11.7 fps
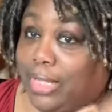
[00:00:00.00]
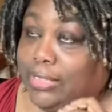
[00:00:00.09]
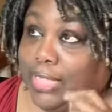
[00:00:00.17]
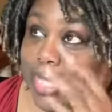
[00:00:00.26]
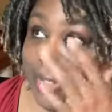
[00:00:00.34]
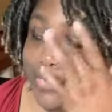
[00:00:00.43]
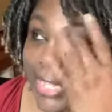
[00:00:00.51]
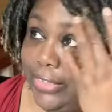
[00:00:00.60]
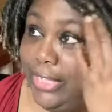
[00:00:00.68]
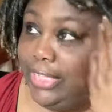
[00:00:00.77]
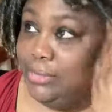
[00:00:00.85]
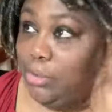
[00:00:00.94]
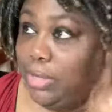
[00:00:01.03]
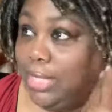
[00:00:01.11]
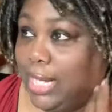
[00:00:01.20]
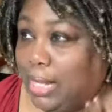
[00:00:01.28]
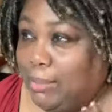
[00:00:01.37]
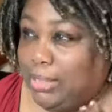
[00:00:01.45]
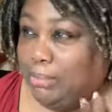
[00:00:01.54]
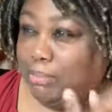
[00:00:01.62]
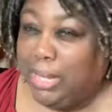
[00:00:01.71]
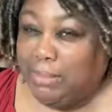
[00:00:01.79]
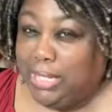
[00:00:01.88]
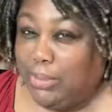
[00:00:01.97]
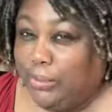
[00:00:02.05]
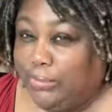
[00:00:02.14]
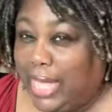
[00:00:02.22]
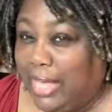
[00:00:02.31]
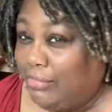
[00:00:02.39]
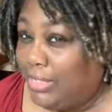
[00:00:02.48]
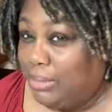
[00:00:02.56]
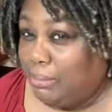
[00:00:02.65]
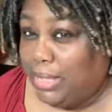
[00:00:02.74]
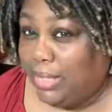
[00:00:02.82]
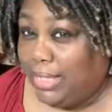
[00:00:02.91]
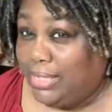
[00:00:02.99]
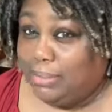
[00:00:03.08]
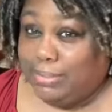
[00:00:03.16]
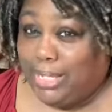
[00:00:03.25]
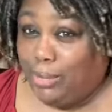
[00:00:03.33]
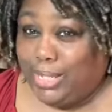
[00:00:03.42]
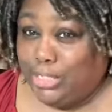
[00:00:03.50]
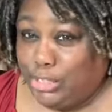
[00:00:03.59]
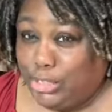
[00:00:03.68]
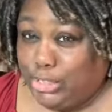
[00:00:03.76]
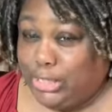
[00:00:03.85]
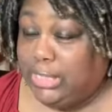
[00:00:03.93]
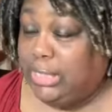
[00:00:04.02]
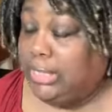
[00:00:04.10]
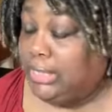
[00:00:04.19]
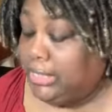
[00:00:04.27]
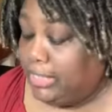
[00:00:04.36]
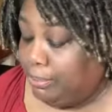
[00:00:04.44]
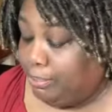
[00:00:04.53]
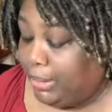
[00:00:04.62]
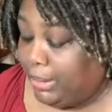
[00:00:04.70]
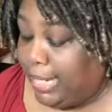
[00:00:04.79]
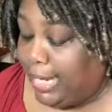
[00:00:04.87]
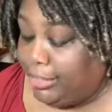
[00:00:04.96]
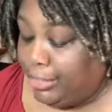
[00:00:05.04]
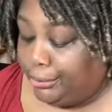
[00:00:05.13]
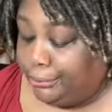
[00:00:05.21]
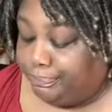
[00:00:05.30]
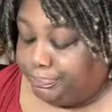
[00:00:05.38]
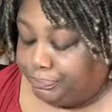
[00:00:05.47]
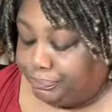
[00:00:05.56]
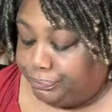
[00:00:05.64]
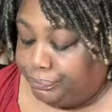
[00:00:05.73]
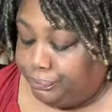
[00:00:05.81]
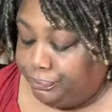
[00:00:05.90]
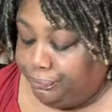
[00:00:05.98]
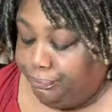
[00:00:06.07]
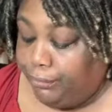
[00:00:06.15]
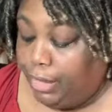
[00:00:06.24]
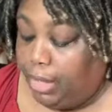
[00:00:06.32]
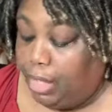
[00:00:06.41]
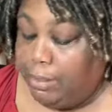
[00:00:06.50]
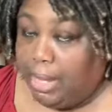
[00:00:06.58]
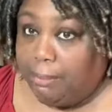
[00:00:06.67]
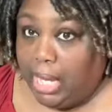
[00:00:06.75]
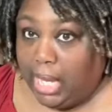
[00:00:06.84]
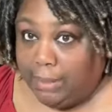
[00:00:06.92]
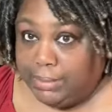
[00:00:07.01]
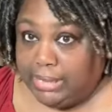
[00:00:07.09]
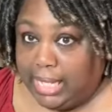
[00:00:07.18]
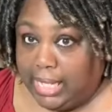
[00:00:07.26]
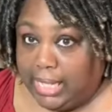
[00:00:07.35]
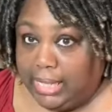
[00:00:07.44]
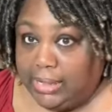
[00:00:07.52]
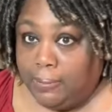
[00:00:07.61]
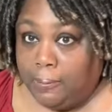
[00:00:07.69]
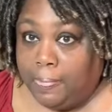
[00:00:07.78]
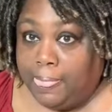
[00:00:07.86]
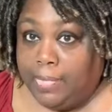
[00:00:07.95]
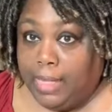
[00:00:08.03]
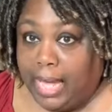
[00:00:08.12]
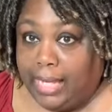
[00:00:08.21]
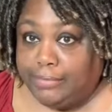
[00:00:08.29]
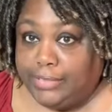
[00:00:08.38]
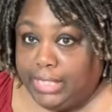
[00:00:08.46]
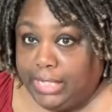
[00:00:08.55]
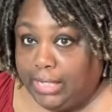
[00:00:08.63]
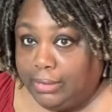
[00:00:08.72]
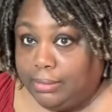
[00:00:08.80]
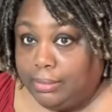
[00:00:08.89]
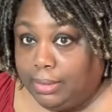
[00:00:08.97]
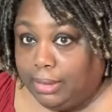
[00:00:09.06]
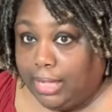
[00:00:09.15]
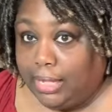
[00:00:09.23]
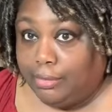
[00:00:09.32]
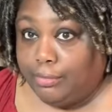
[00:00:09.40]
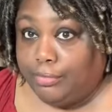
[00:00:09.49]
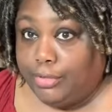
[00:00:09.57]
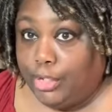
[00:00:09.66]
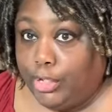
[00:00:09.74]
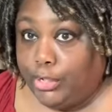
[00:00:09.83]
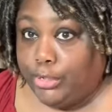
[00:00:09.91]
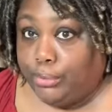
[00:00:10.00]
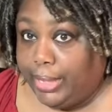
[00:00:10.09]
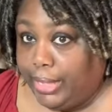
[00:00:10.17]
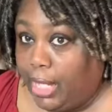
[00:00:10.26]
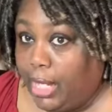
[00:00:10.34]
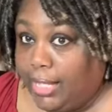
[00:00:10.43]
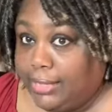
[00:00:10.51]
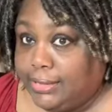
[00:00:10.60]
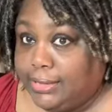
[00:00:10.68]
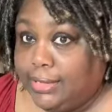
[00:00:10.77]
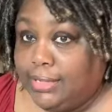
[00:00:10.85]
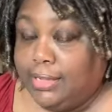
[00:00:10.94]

I think it's more common maybe with African Americans. I'm not quite sure. But I know on my mom's side, I've seen a lot of her great aunts,